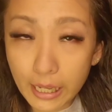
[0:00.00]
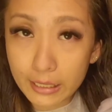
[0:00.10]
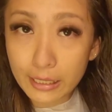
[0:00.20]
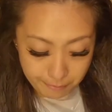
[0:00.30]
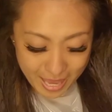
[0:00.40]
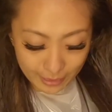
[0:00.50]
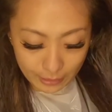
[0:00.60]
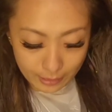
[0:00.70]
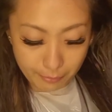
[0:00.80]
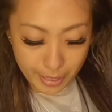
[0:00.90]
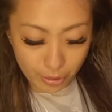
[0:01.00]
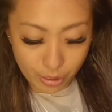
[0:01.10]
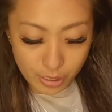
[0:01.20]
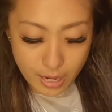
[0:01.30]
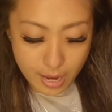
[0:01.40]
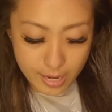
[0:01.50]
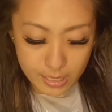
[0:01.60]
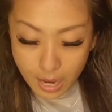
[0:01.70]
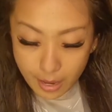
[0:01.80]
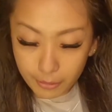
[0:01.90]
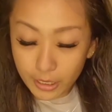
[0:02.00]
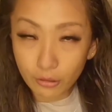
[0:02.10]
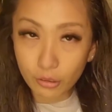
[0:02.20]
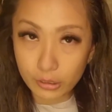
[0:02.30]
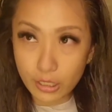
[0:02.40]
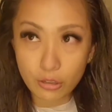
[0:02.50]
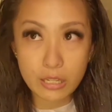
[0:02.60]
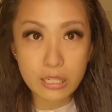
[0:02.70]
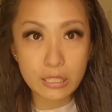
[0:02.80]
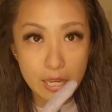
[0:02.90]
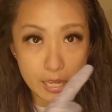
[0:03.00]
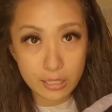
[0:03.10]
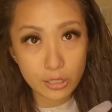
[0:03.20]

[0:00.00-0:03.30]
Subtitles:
I need better mirror, guys, I'm gonna continue this in the